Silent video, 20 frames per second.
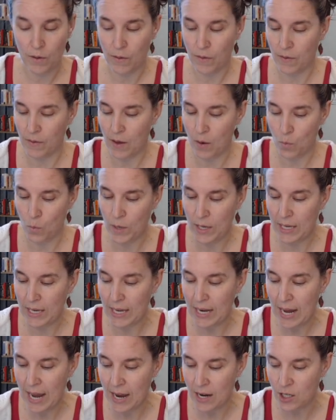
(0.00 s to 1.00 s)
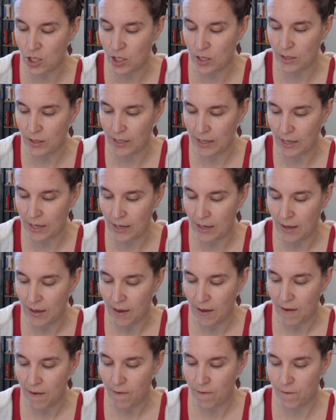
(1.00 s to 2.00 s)
that we can actually
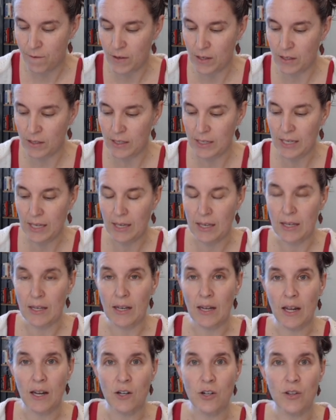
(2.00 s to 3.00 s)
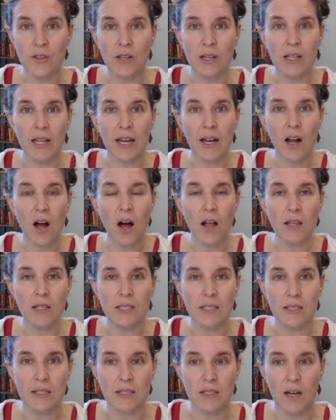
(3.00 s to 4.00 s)
fill in under the
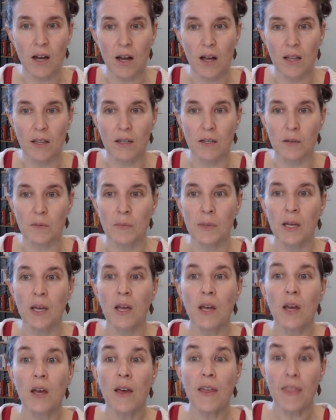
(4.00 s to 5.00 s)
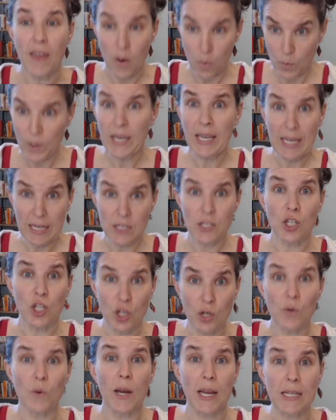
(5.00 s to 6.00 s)
glycolysis column that we get
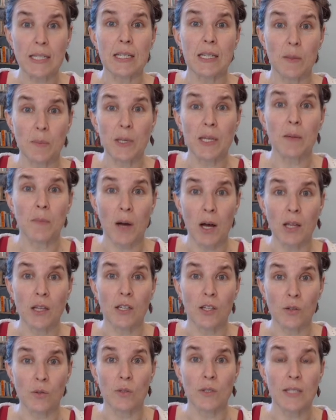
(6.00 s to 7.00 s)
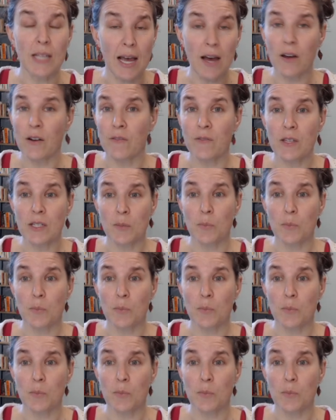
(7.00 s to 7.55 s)
two ATP molecules out of this